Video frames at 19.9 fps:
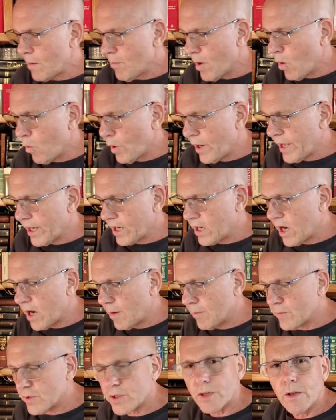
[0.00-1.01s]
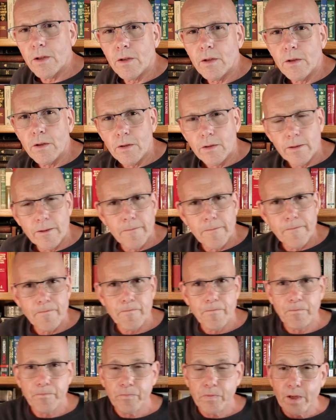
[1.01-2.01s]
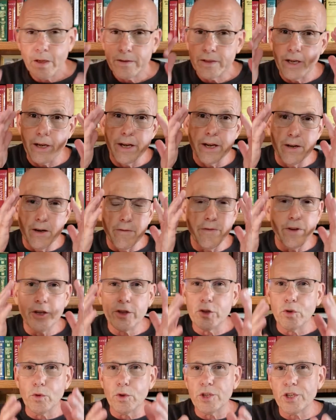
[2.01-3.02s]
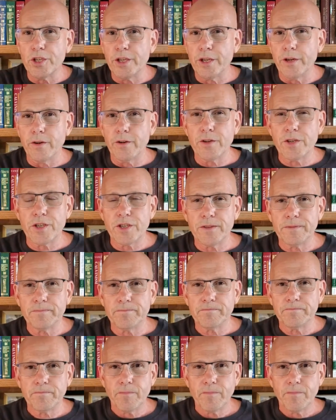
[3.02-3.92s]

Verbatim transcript: But when it comes to individual sinners